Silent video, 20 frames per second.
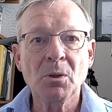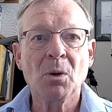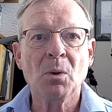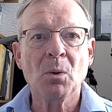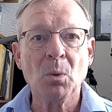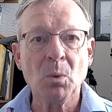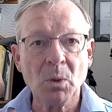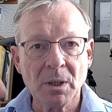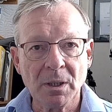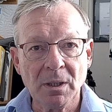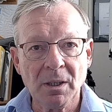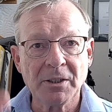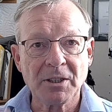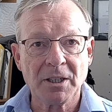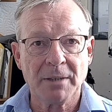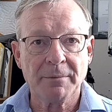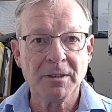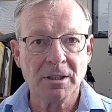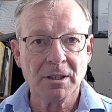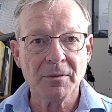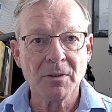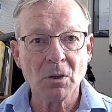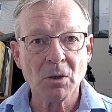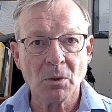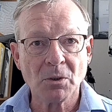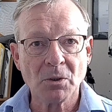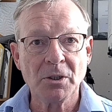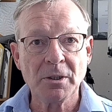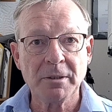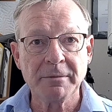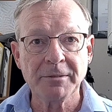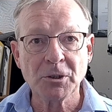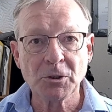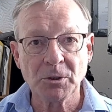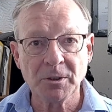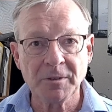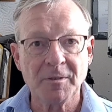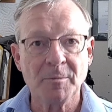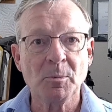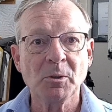organise everything you've got so you can retrieve
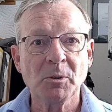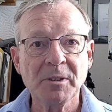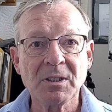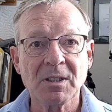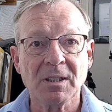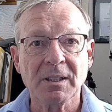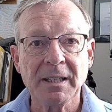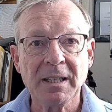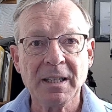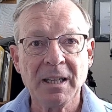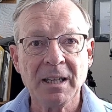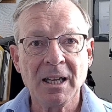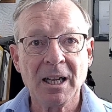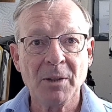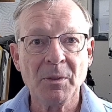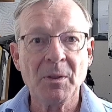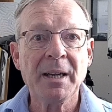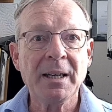it more easily, and then